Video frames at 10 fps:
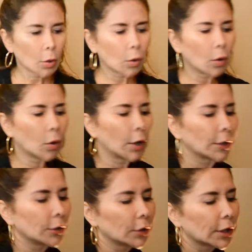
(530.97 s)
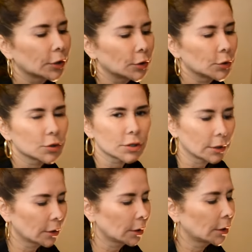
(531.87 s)
or you can use
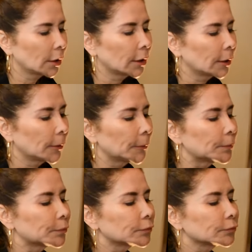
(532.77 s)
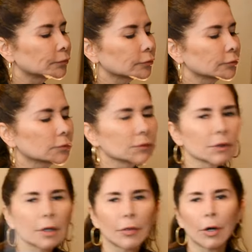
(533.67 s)
a
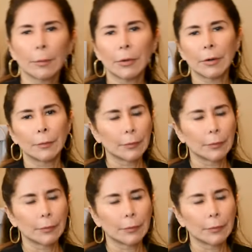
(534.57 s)
dropper.